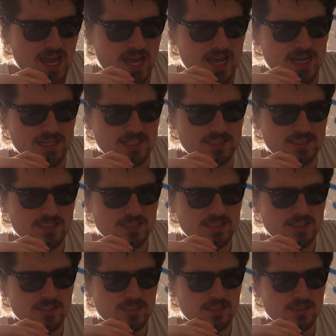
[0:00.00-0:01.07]
And
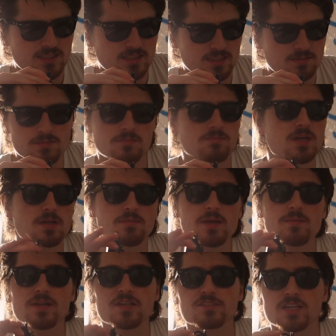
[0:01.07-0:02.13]

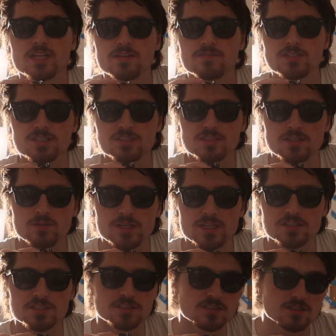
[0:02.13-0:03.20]
maybe it's not even just an
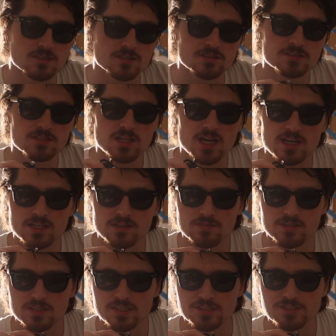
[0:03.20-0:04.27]
O'Neill cylinder. There's a lot of
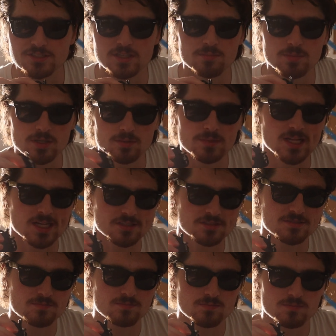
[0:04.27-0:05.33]
different things you can build, but
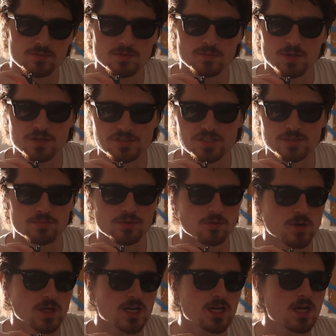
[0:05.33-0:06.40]
that's the most simple
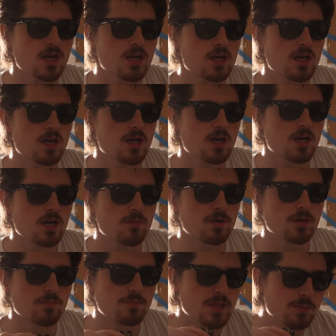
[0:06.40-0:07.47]
one.
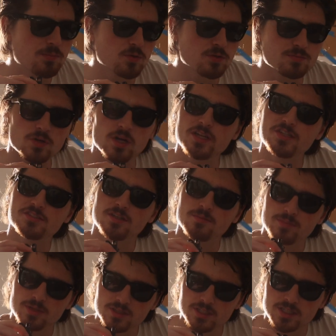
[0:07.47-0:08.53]
But people will probably
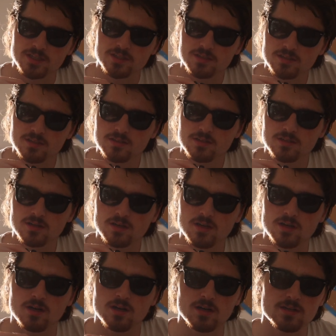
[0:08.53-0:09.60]
start building
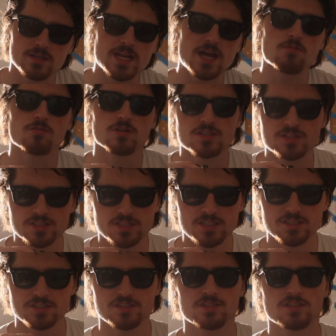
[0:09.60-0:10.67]
networks of
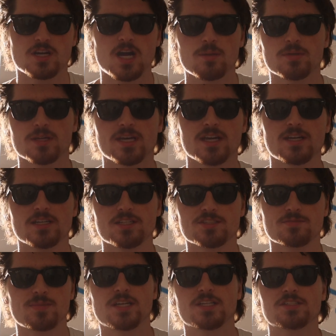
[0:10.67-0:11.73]
these complicated
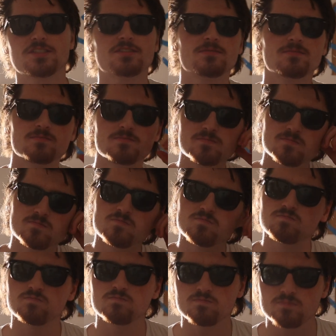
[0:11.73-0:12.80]
space,
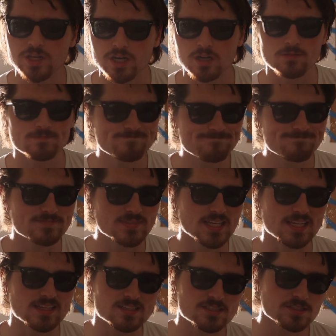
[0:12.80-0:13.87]
you know,
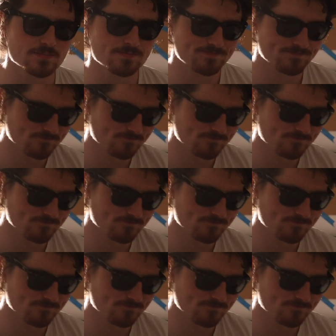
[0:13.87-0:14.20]
things.